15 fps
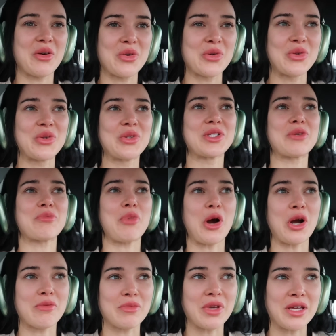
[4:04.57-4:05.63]
old
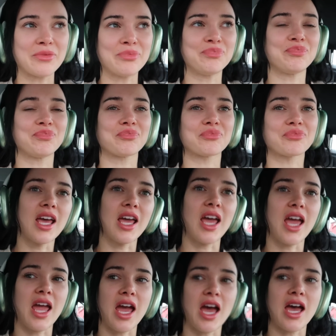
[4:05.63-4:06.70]
apartment
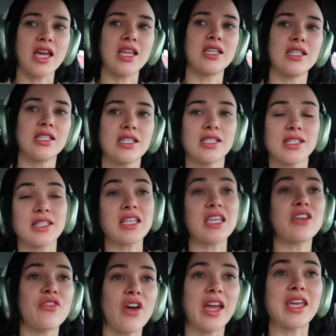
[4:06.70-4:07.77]
and see
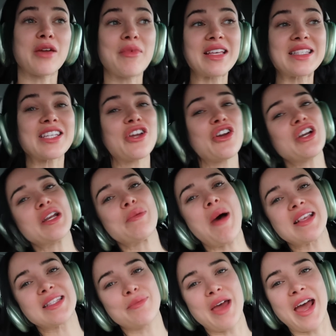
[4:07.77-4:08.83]
if I get my security
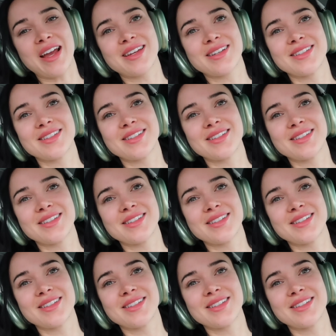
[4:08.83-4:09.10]
deposit back.